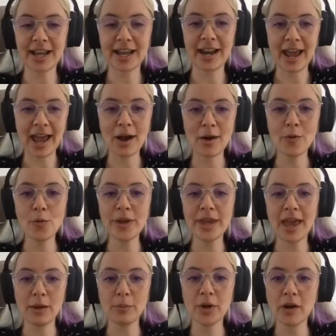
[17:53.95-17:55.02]
and how we
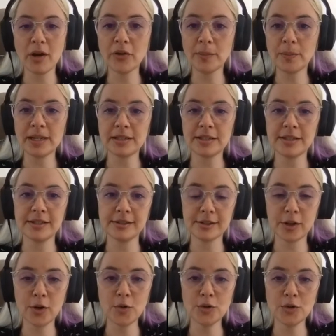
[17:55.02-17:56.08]
help governments
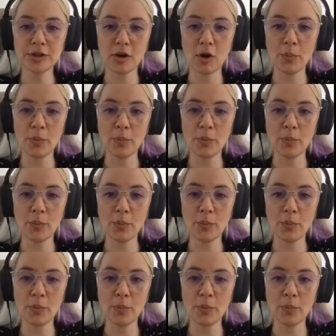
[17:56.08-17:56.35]
disclose